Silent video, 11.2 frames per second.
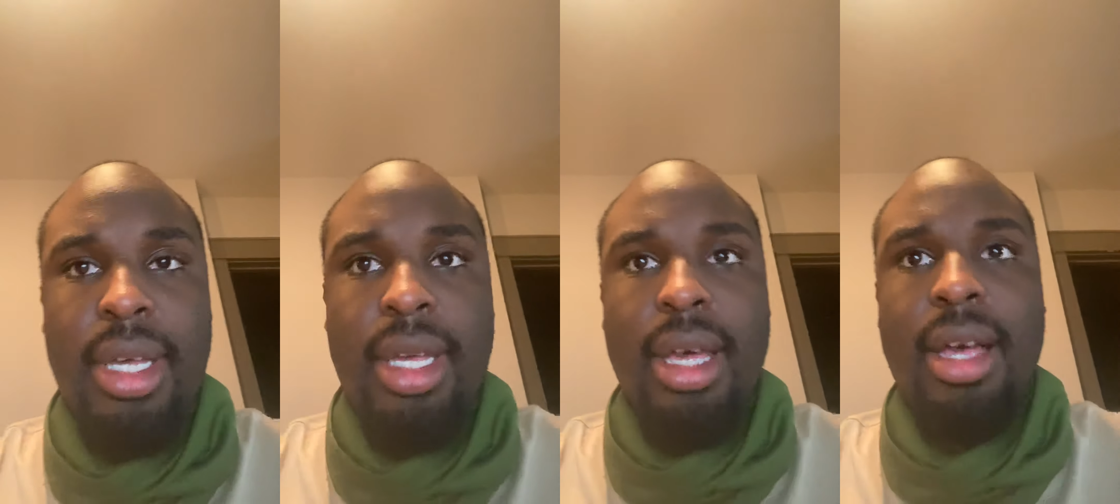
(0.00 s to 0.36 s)

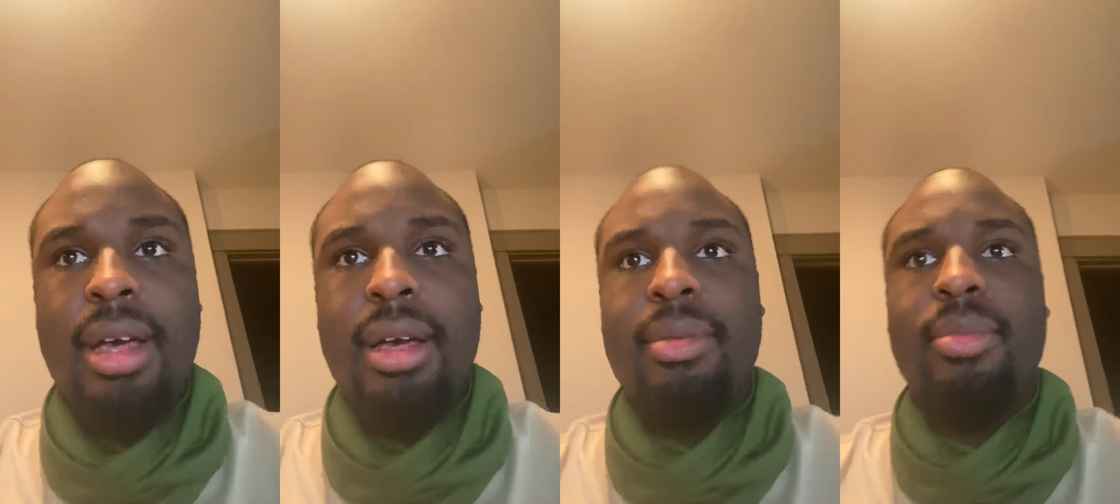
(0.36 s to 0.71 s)

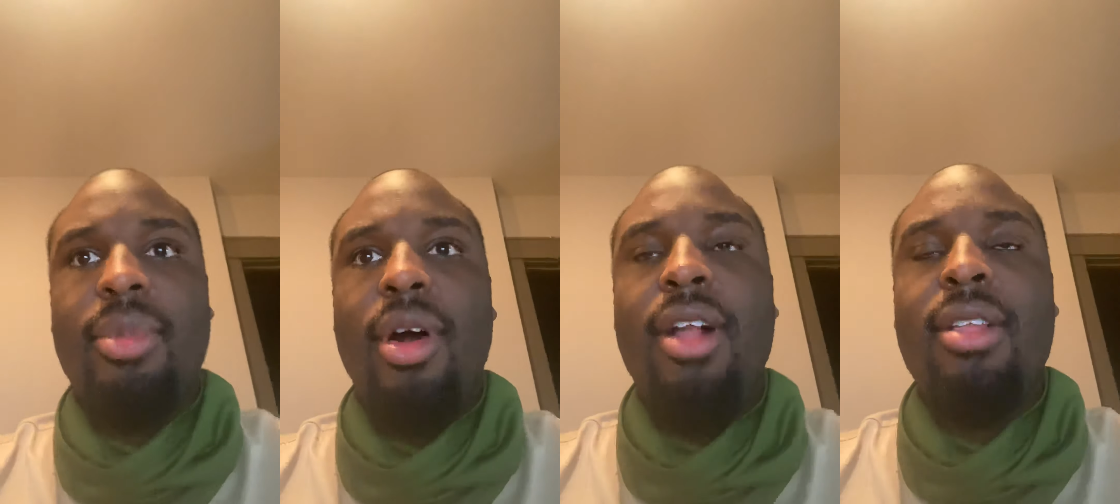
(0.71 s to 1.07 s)

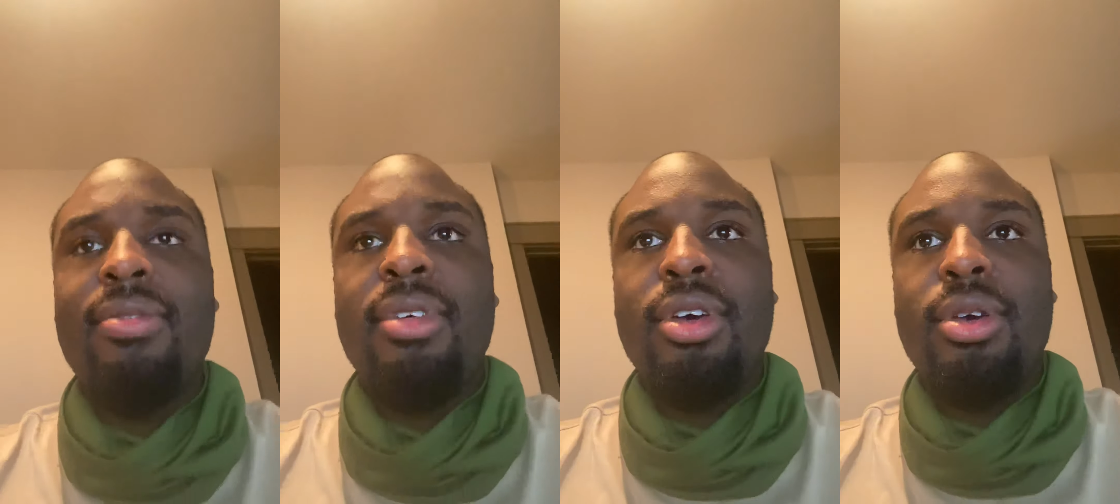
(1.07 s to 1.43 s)
All of
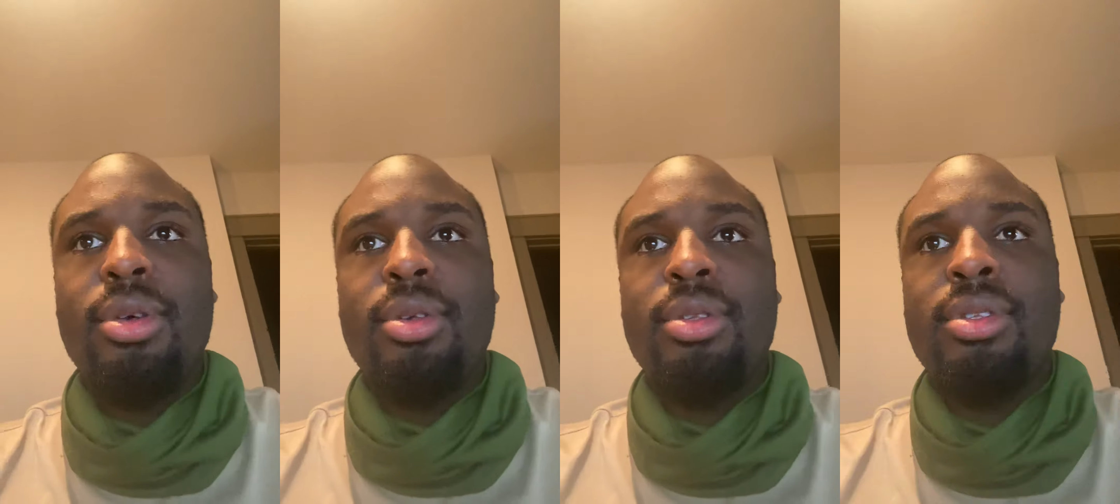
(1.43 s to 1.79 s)

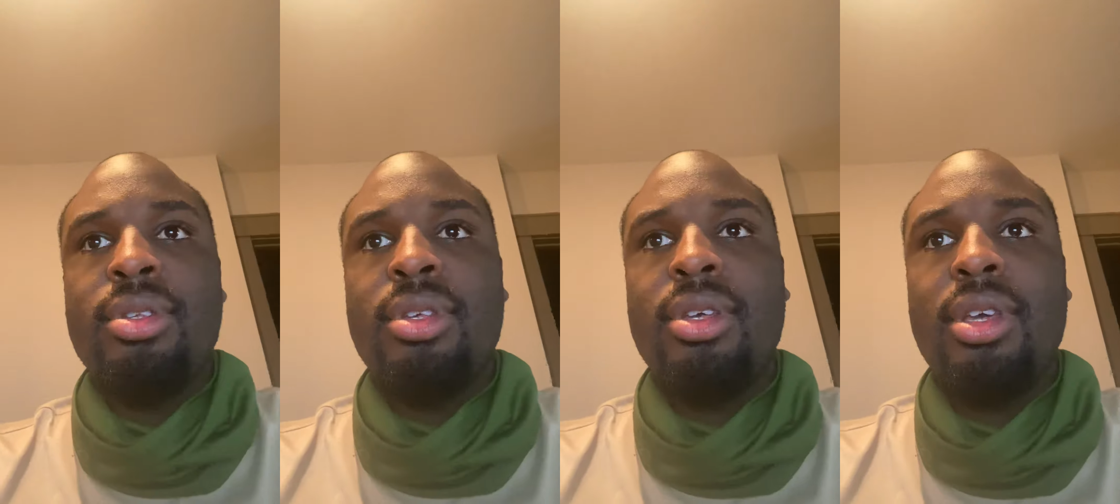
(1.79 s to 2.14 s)

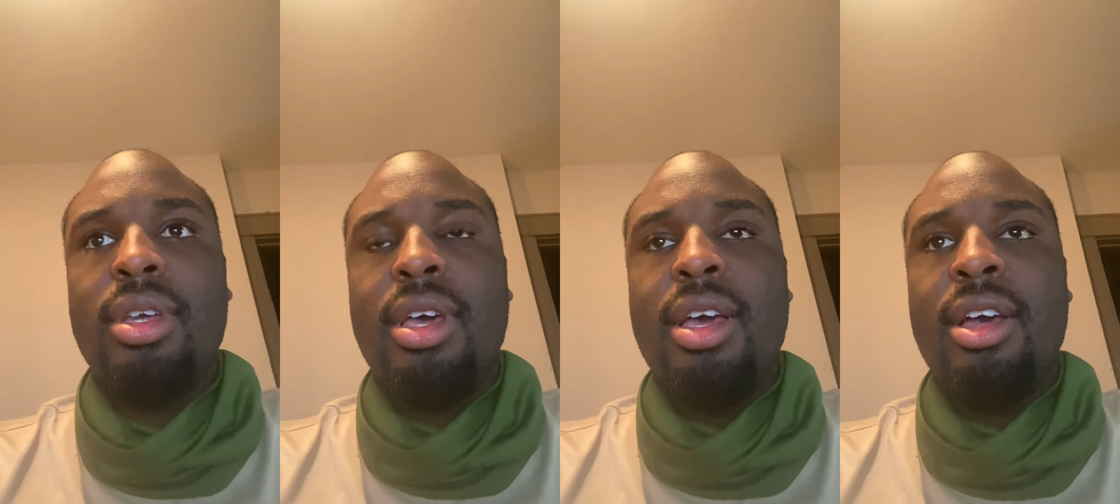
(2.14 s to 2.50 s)
those,
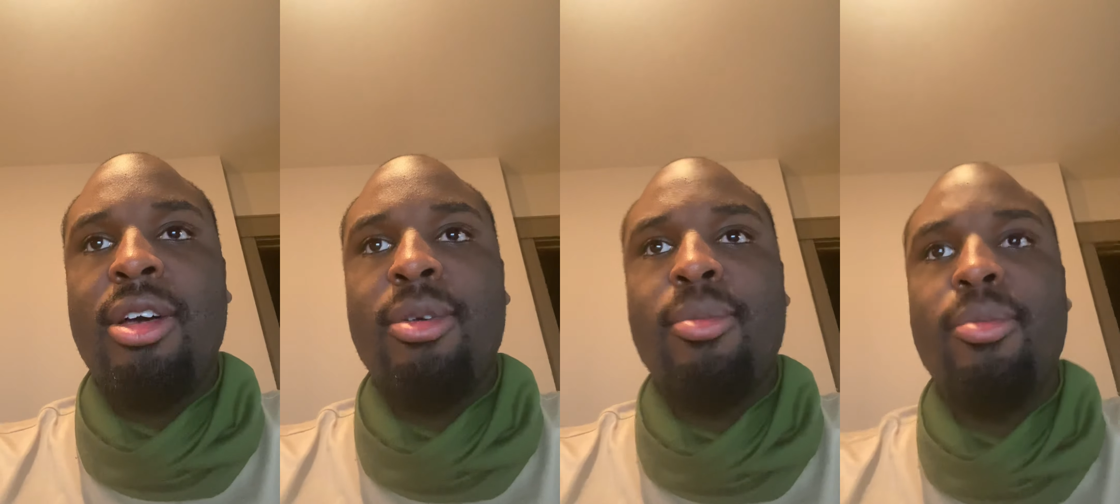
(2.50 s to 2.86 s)

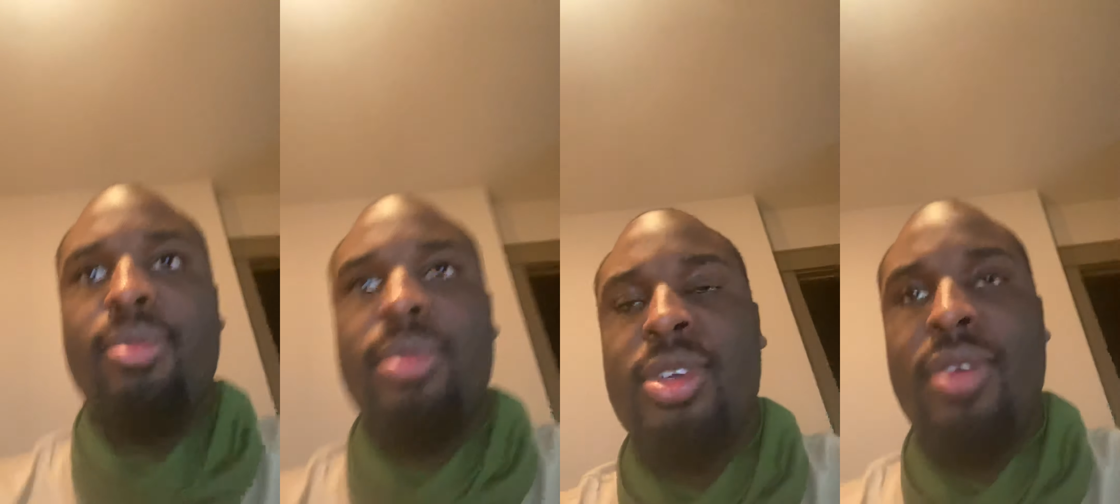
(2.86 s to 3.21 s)

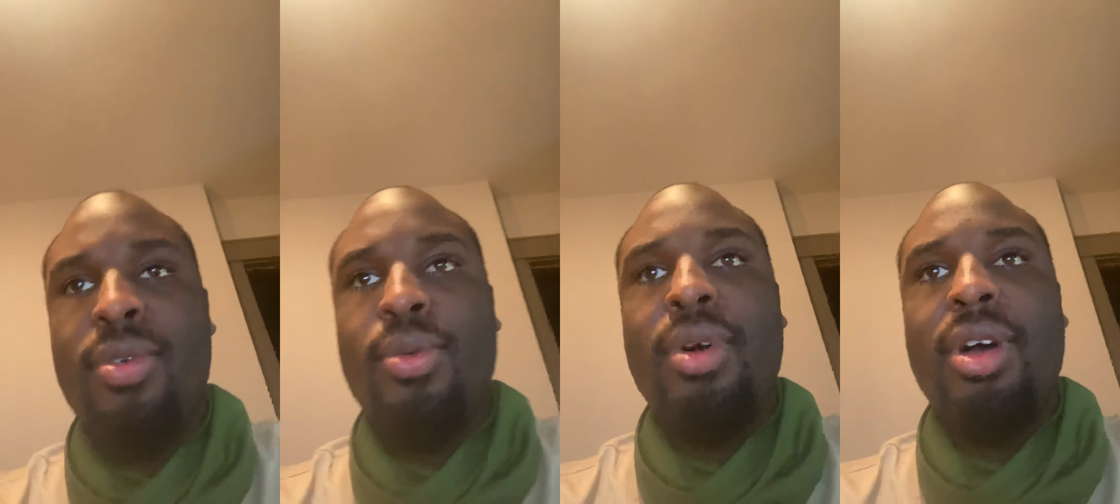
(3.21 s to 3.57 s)

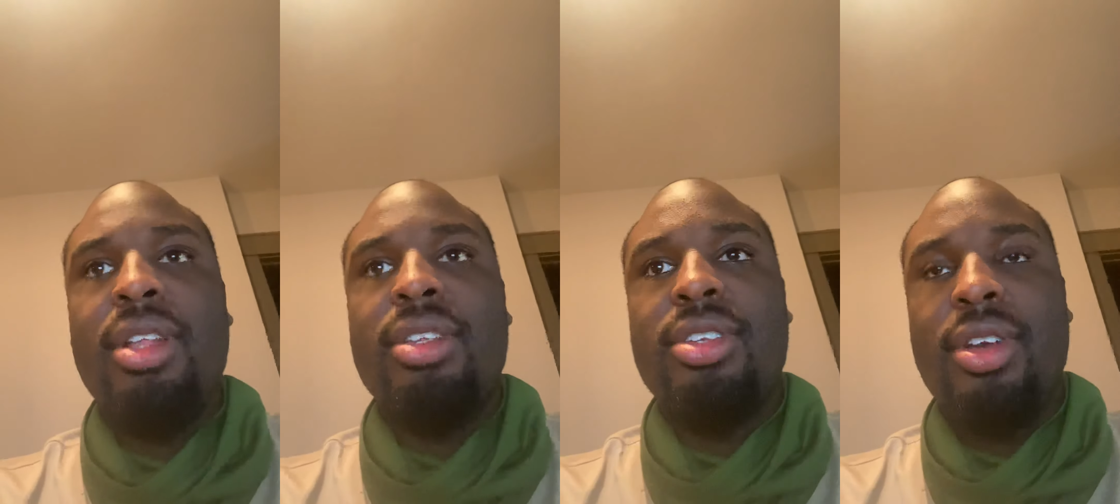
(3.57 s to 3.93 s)
server
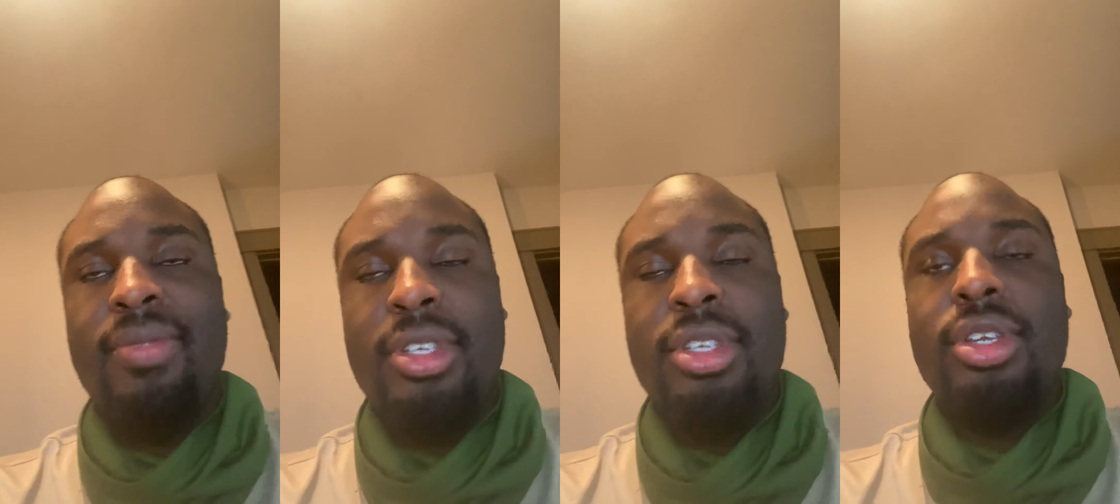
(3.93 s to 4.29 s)
1,
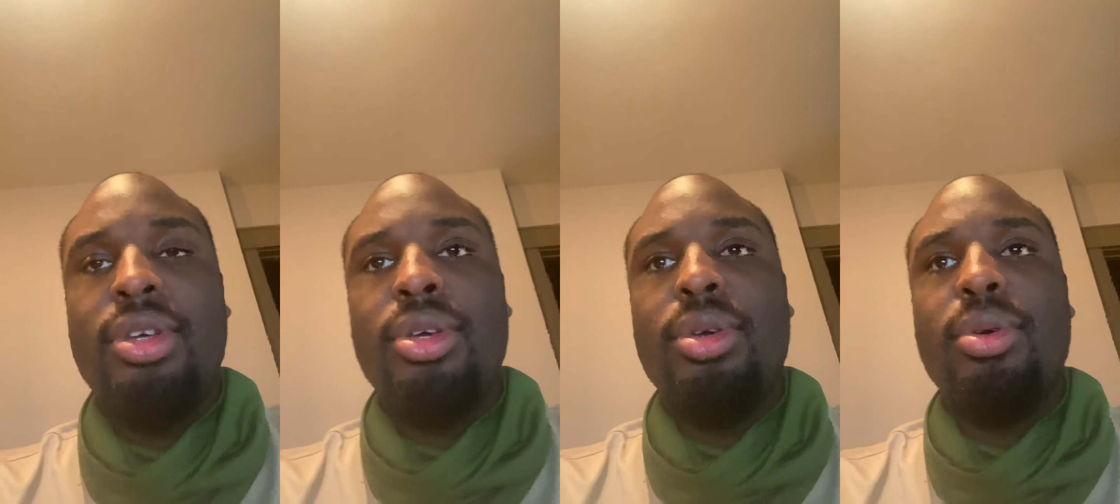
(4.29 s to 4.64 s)
server
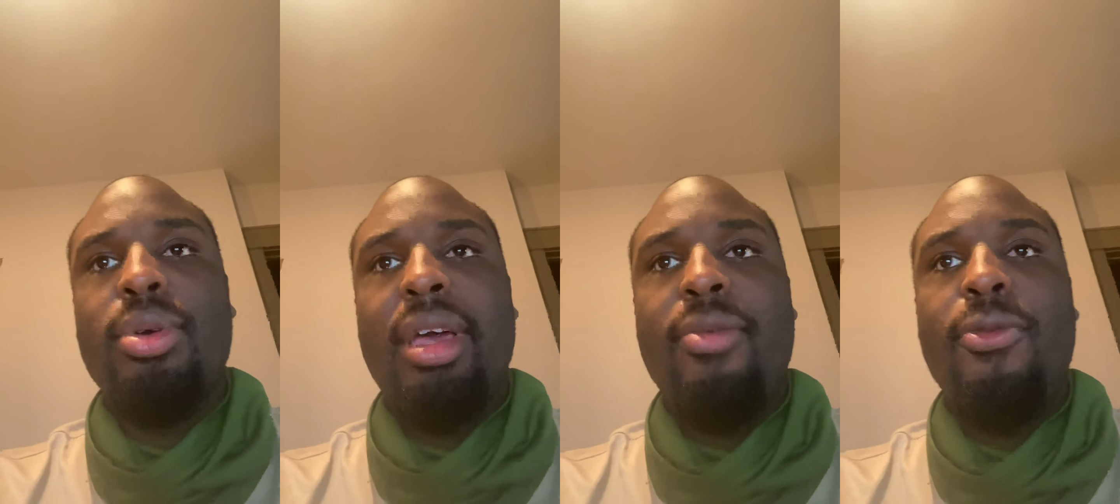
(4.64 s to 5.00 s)
2,
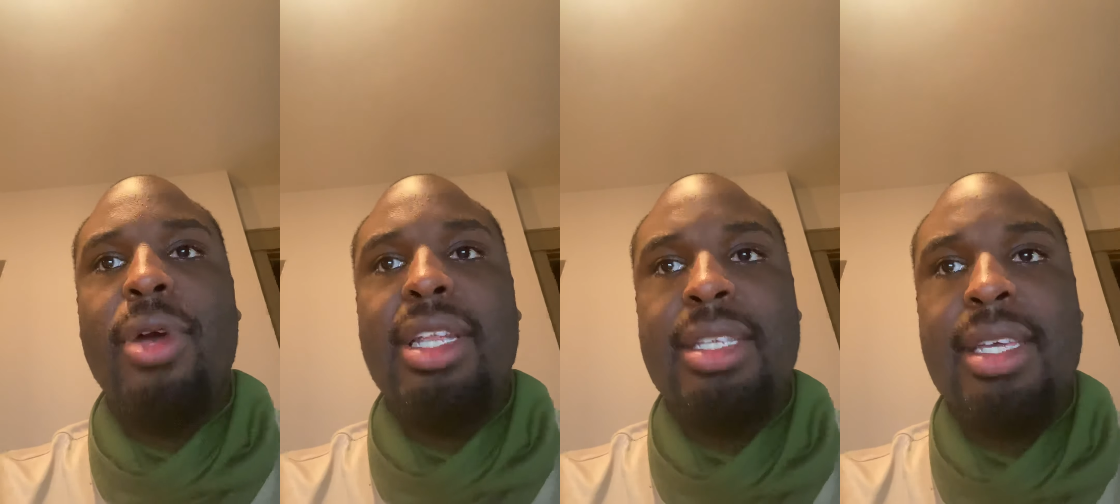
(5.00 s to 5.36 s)
and
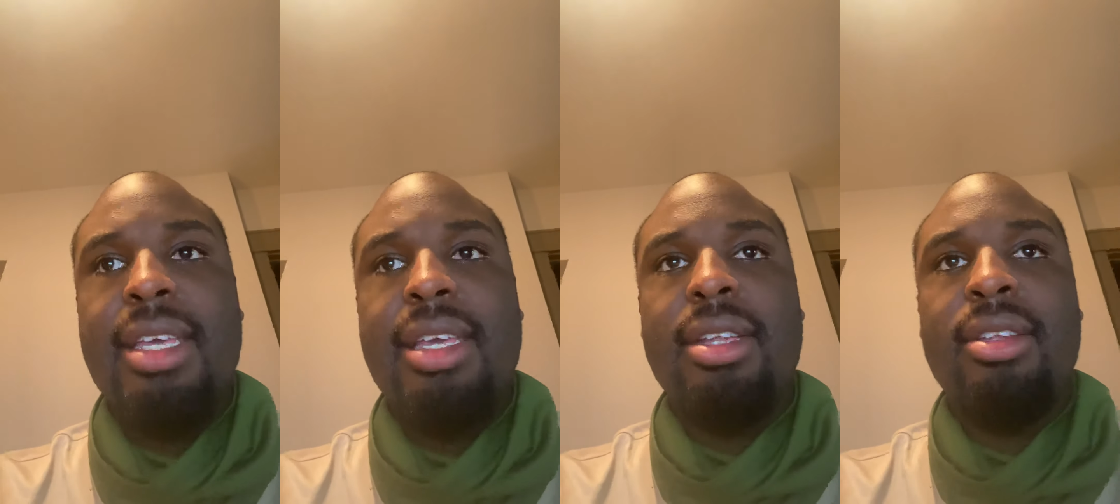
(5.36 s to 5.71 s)

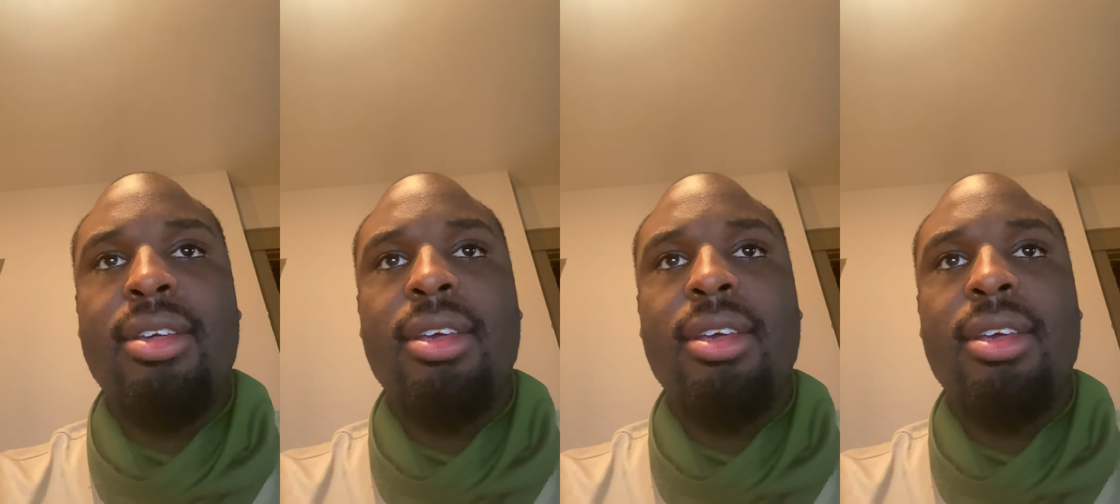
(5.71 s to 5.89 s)
Win10